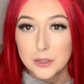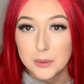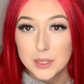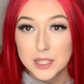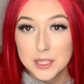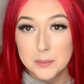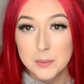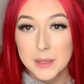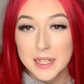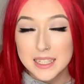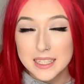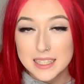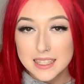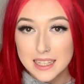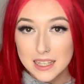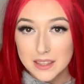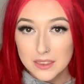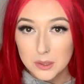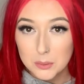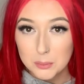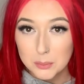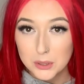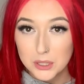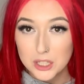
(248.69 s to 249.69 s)
which means
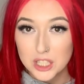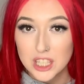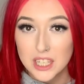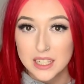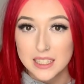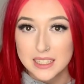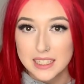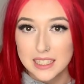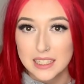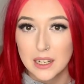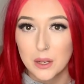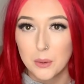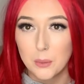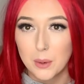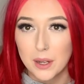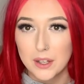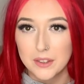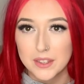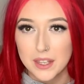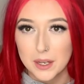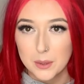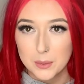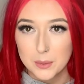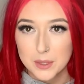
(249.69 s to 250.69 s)
that the butcher did it while
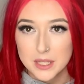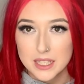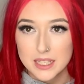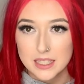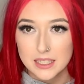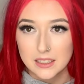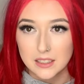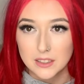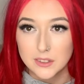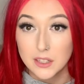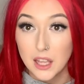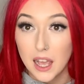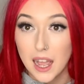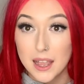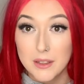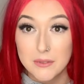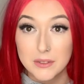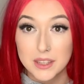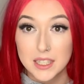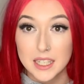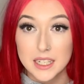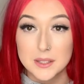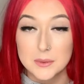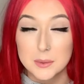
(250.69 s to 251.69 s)
they were still alive
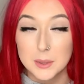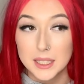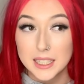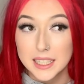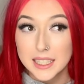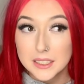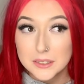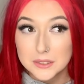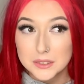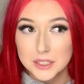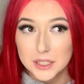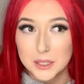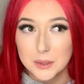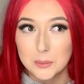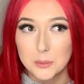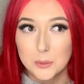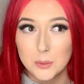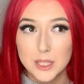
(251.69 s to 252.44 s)
and that's what killed them,